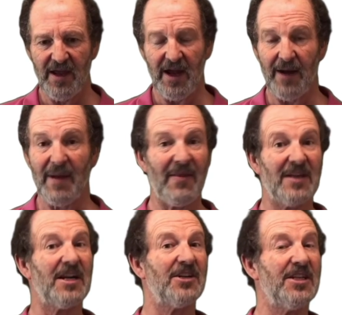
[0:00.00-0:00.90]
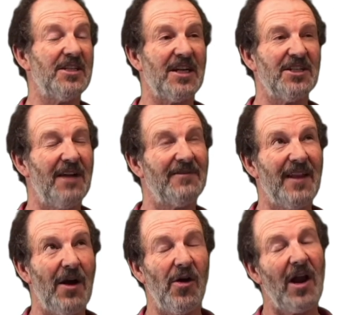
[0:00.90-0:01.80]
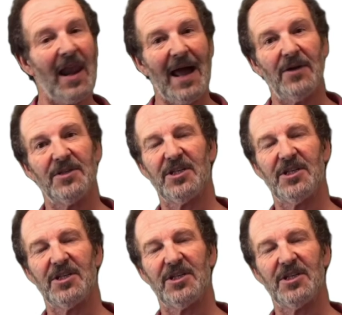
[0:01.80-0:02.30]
And there's actually a session after that on clouds,